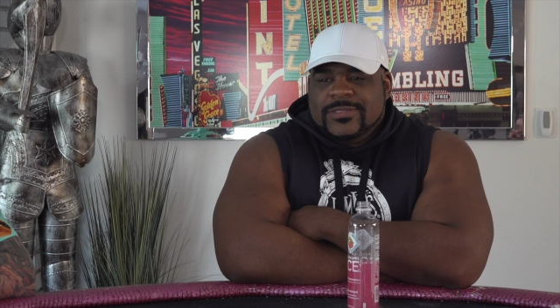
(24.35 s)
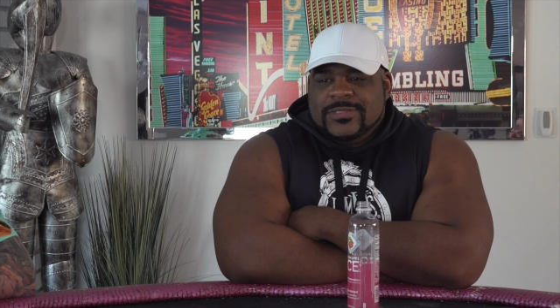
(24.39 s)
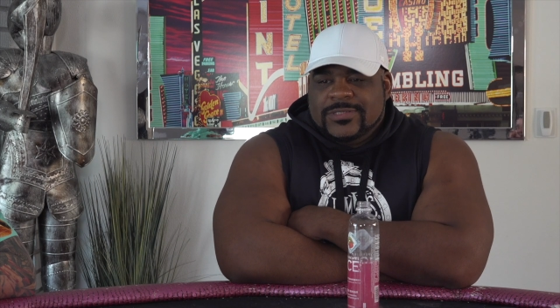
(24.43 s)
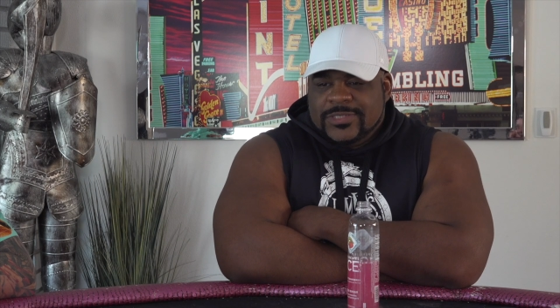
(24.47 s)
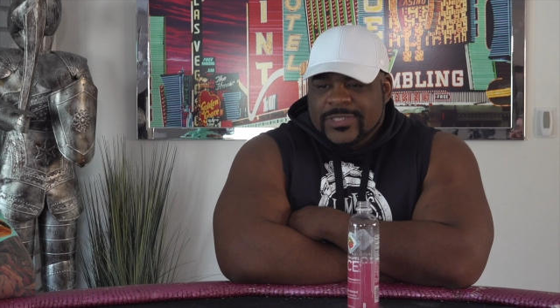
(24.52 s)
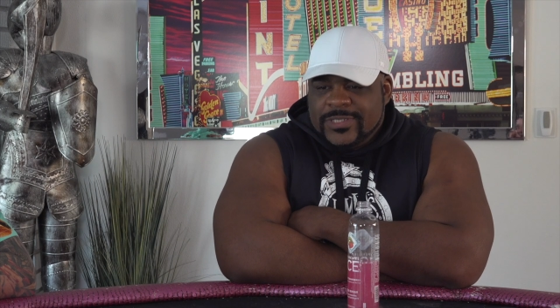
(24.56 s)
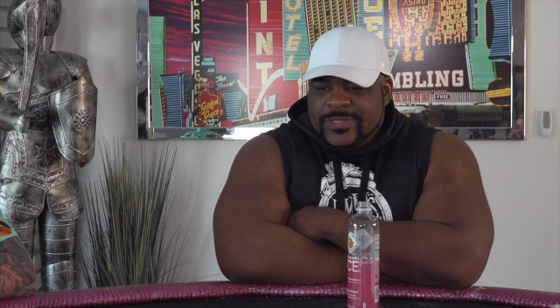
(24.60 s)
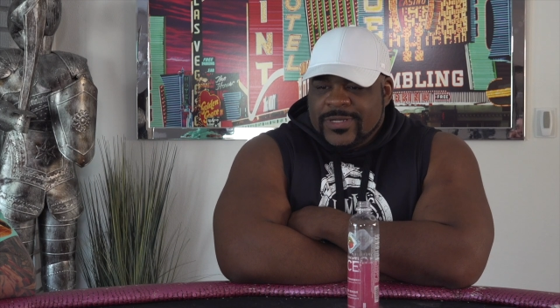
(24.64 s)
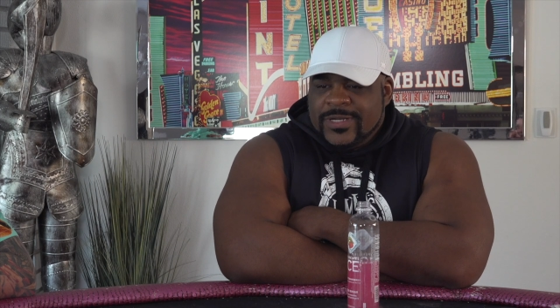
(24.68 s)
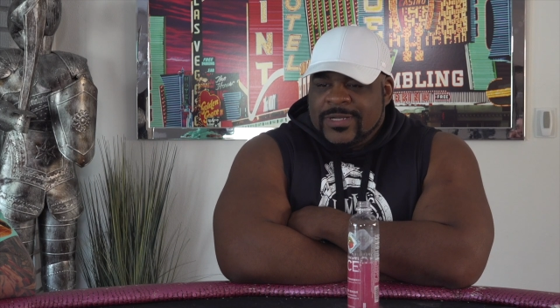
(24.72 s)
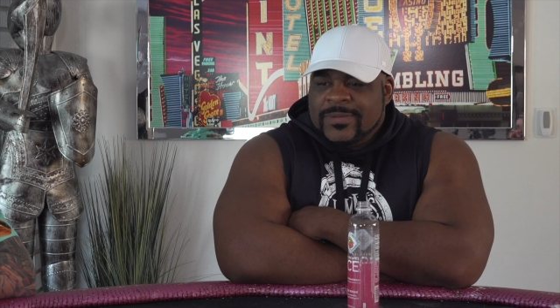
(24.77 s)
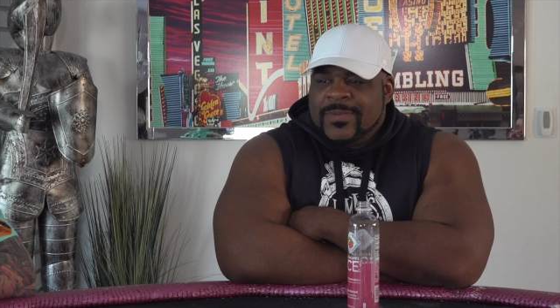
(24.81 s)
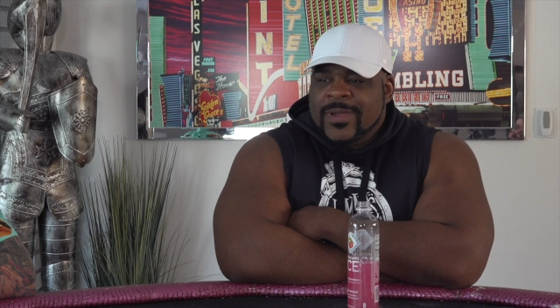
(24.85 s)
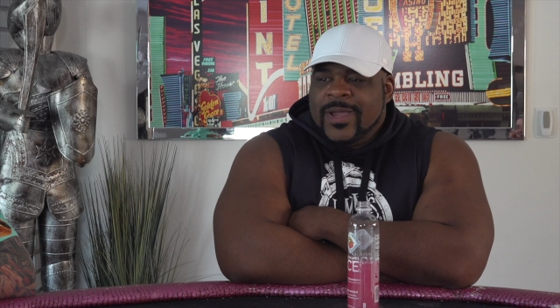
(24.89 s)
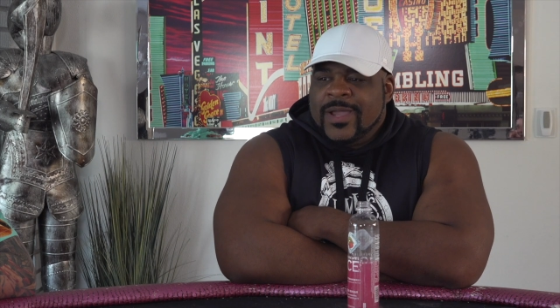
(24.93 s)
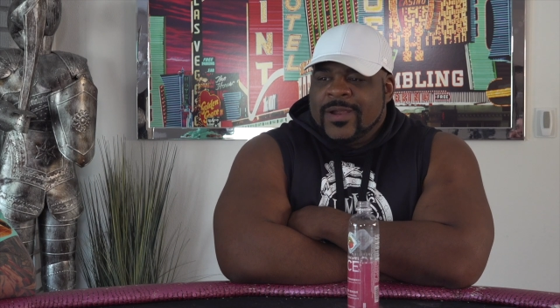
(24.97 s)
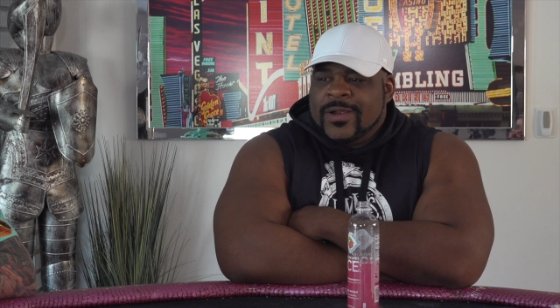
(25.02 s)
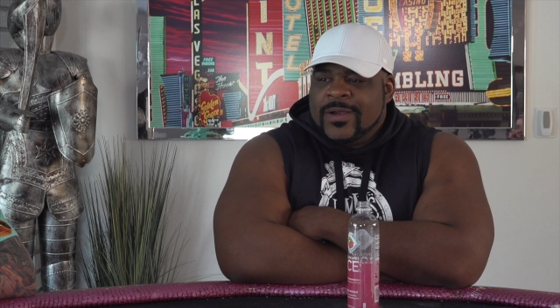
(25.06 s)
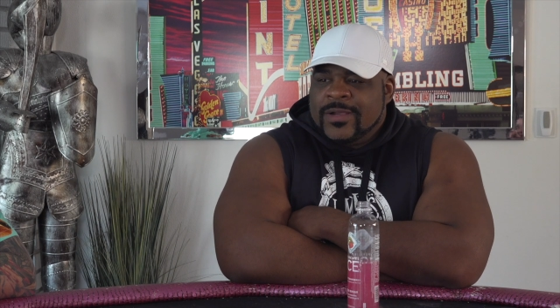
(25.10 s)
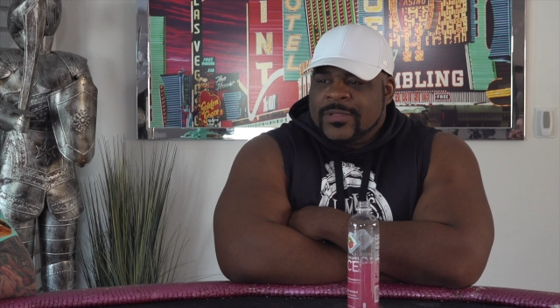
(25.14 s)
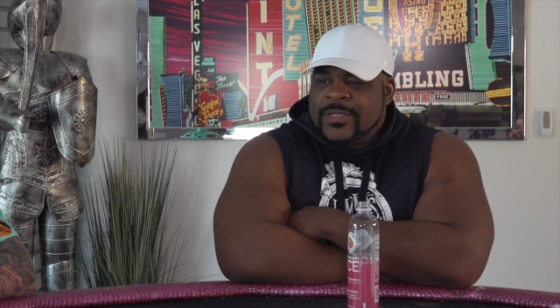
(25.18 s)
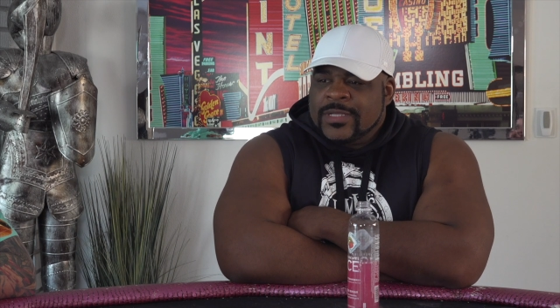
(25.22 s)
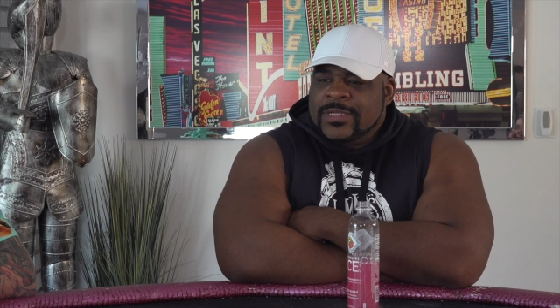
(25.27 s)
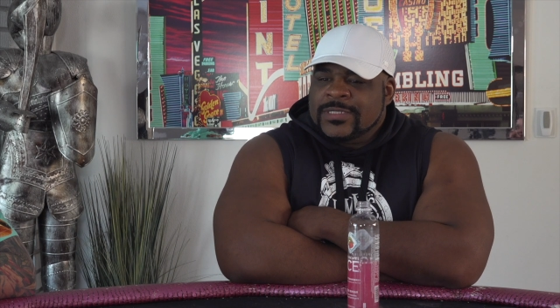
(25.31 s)
during my
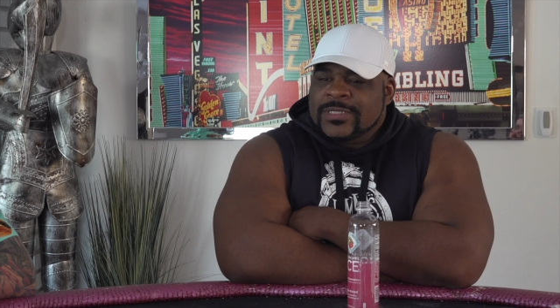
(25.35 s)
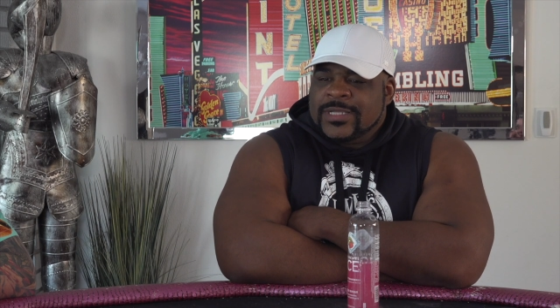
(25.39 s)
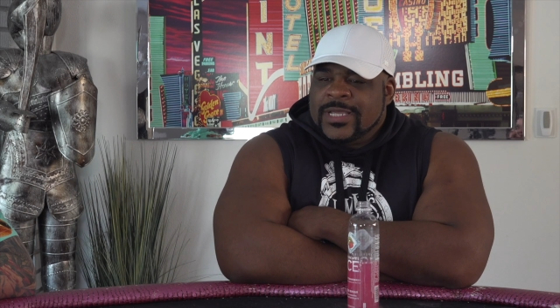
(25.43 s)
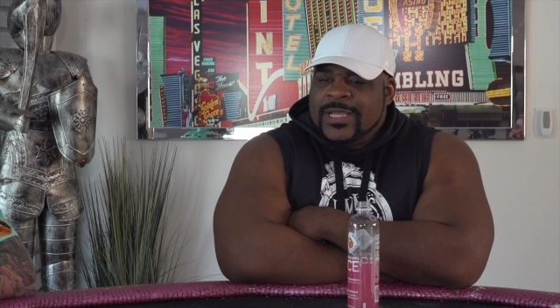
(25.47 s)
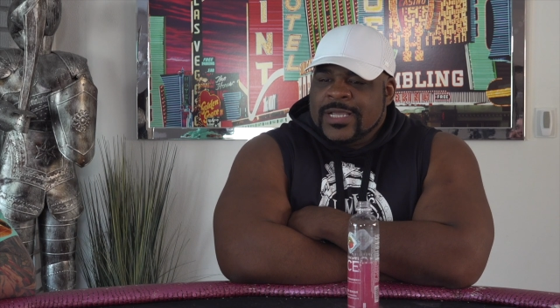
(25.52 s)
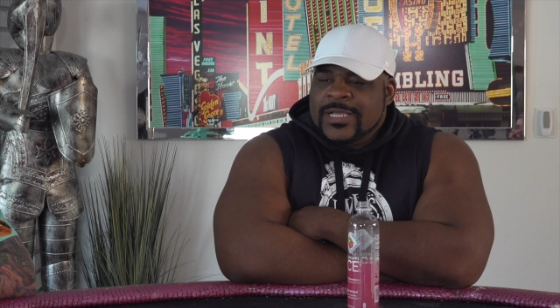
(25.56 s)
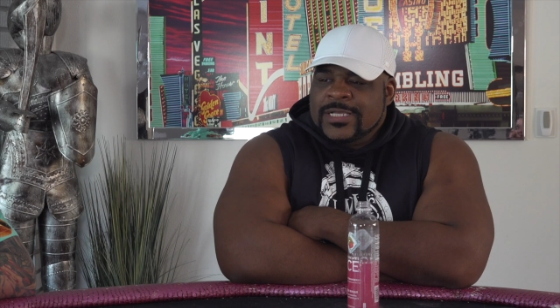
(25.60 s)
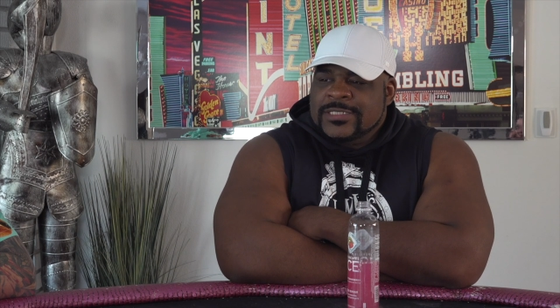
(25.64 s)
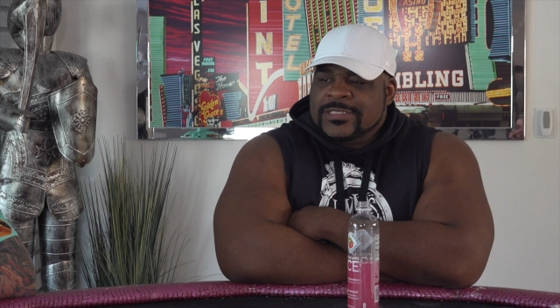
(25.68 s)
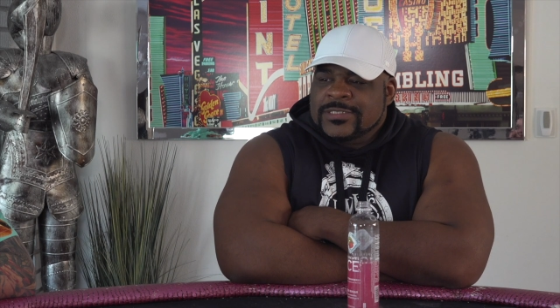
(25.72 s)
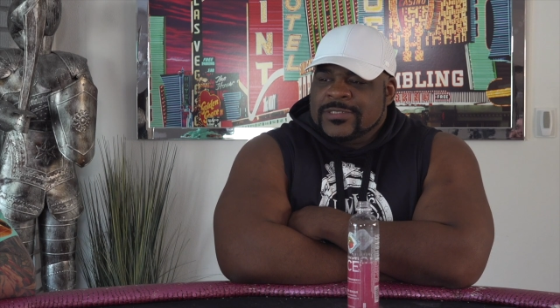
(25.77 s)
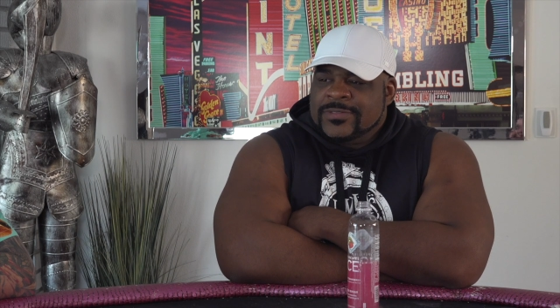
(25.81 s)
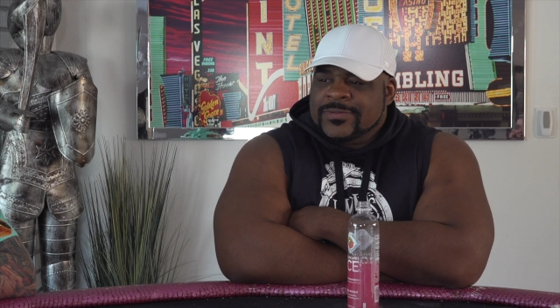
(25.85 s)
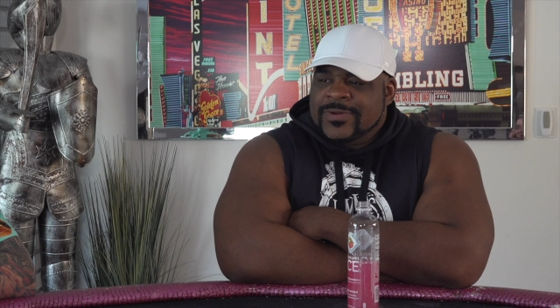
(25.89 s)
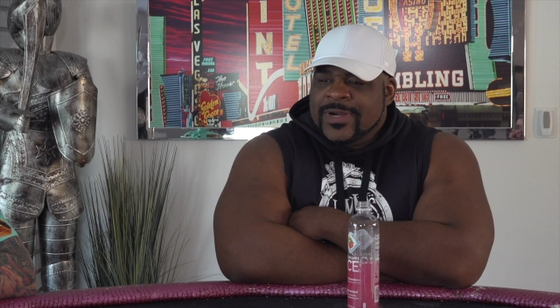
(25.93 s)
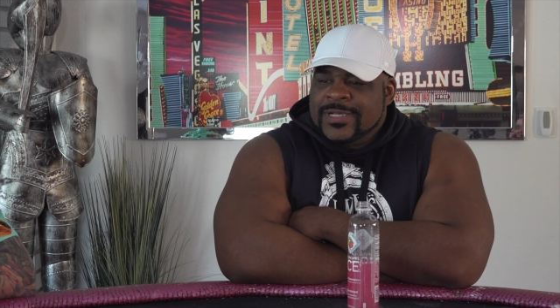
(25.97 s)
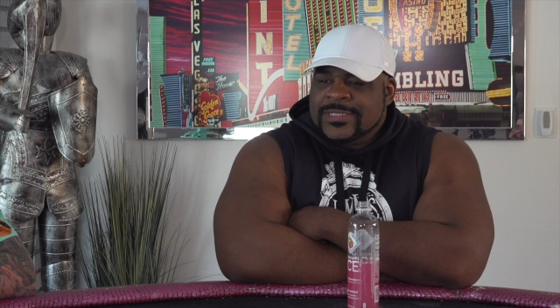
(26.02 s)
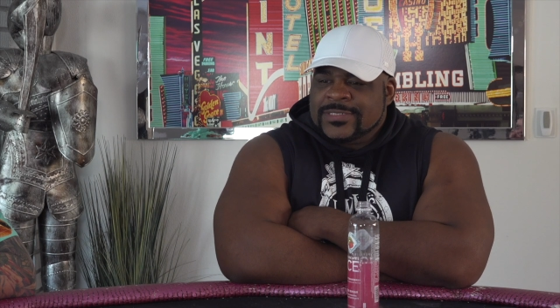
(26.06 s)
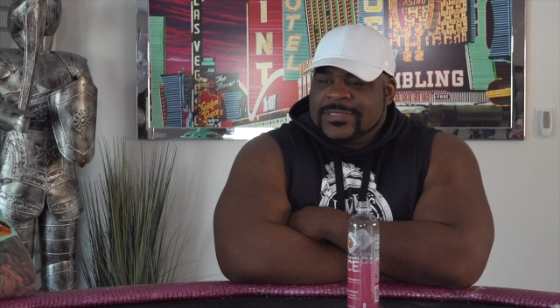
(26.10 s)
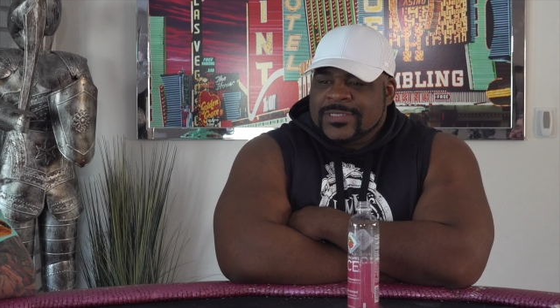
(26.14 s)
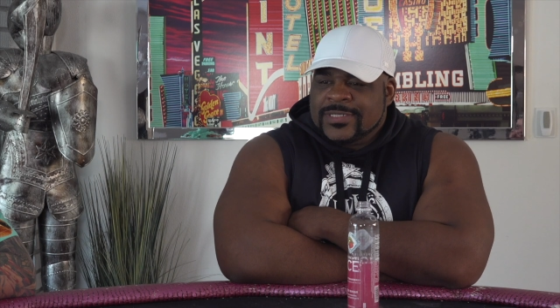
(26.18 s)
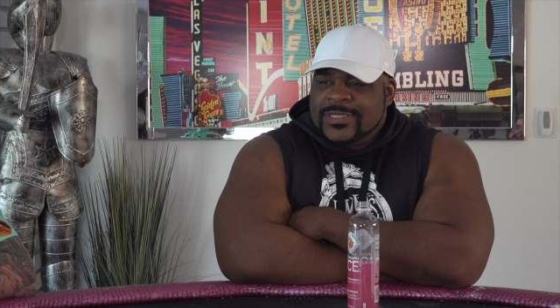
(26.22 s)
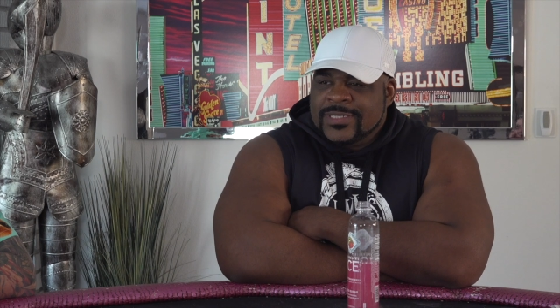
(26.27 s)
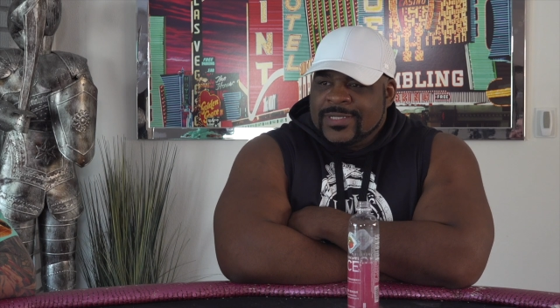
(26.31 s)
early days in
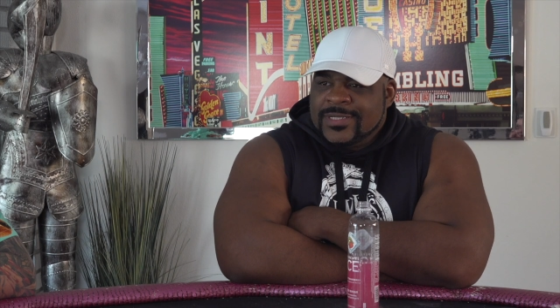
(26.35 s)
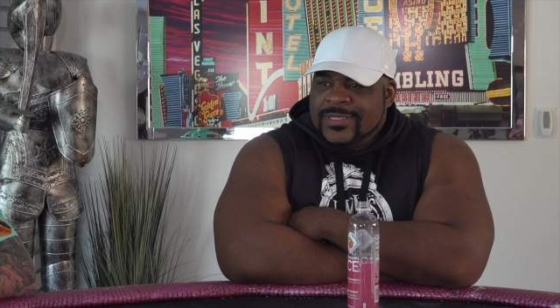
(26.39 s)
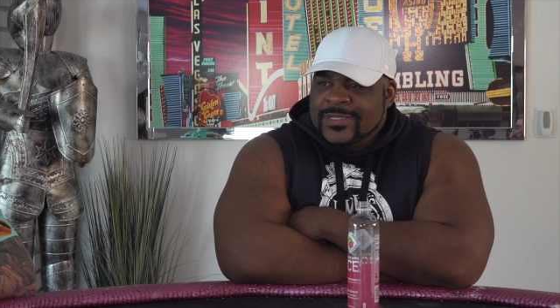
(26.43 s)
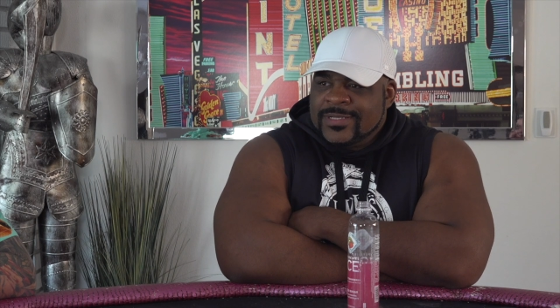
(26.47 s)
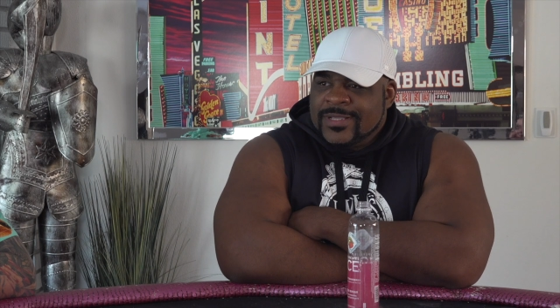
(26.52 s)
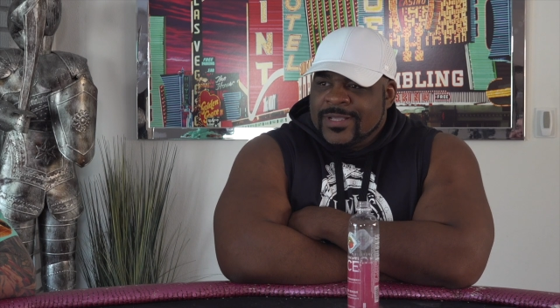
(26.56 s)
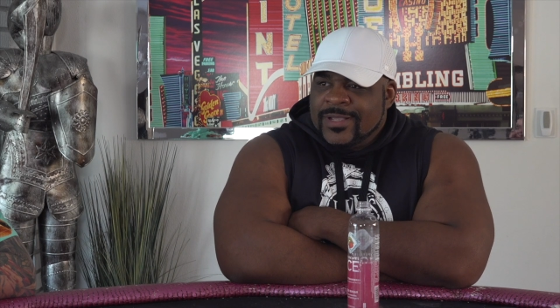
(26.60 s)
wrestling,